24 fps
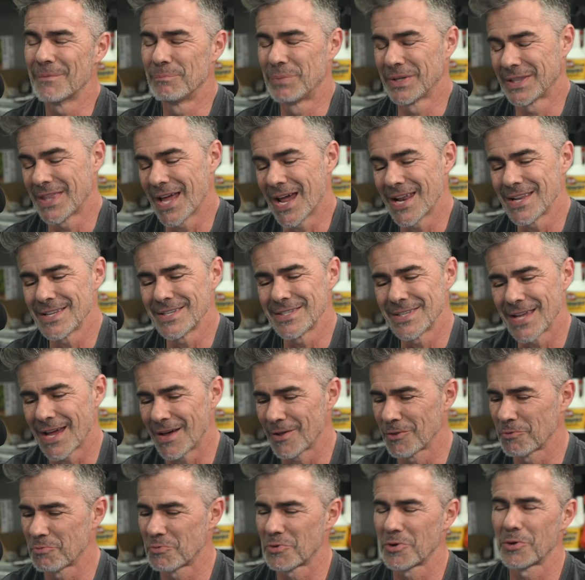but that is how
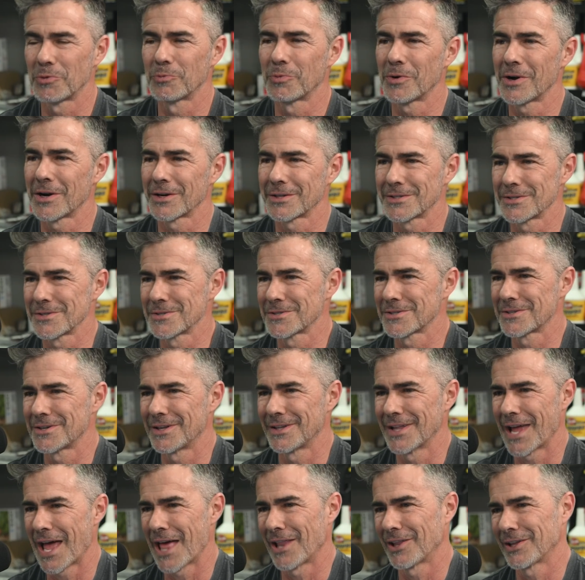the world works. Those are
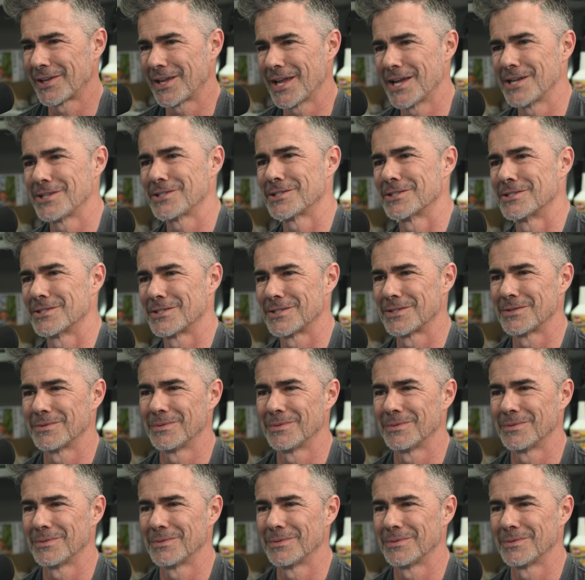called allocations